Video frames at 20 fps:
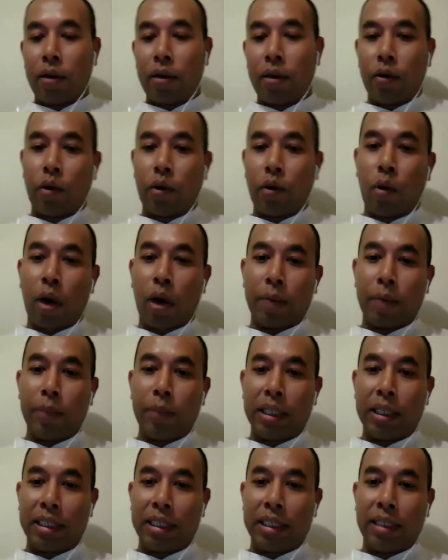require
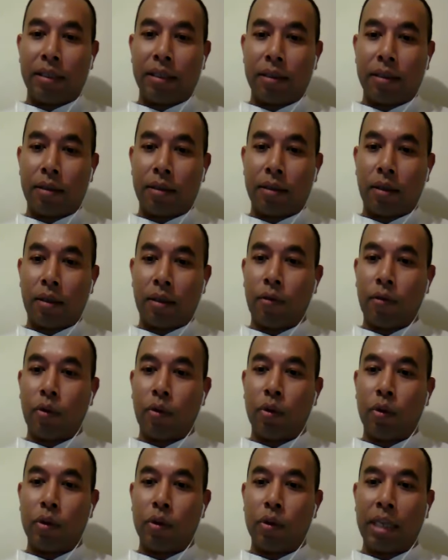meetings of
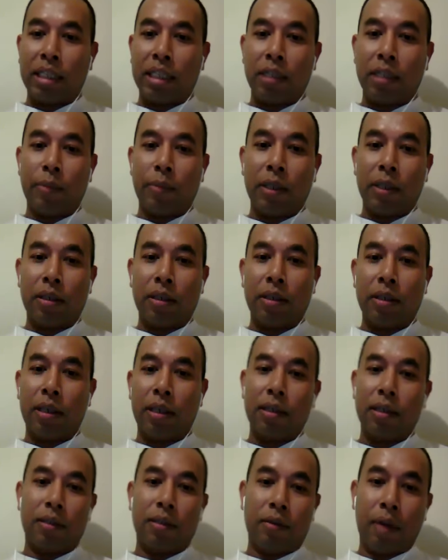those assessments such
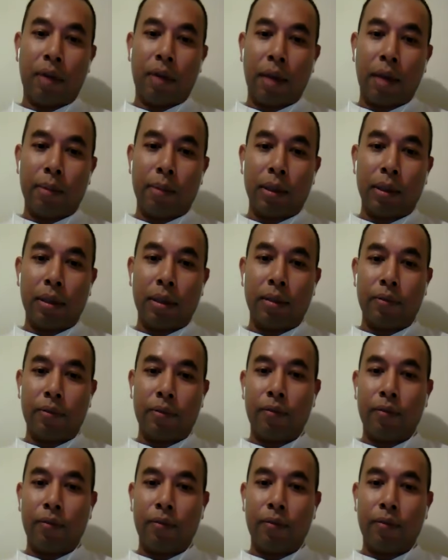as reliable,